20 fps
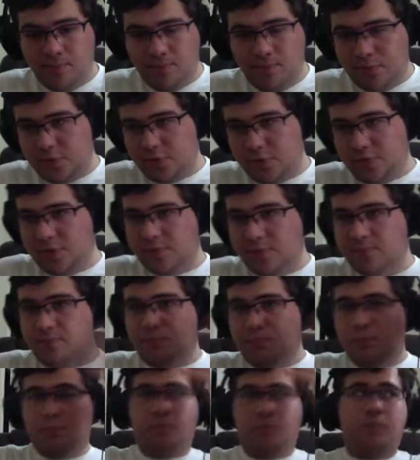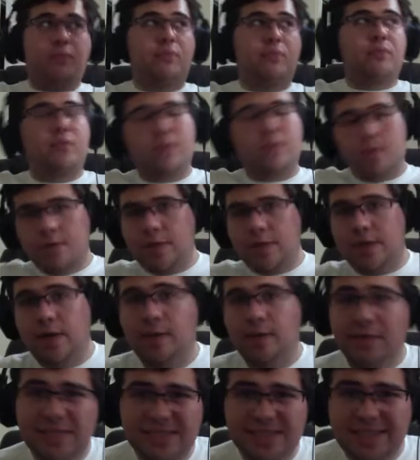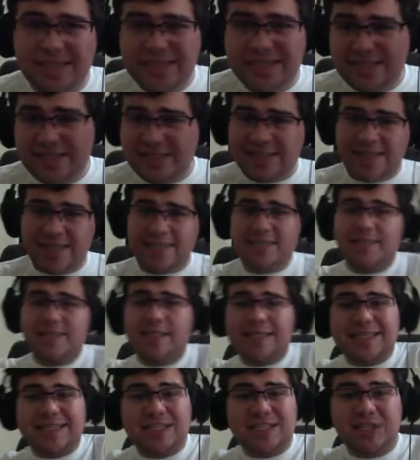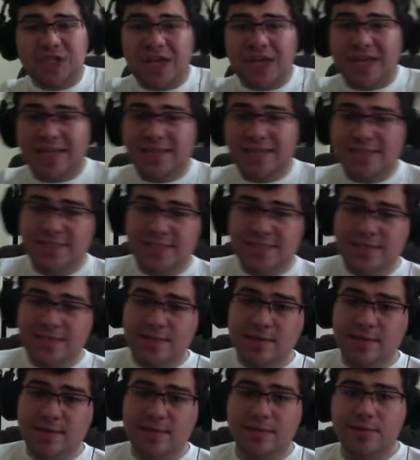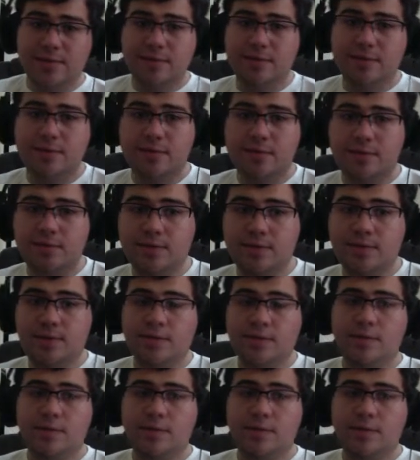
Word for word: just, you know, it's it's it's cliches. Yeah,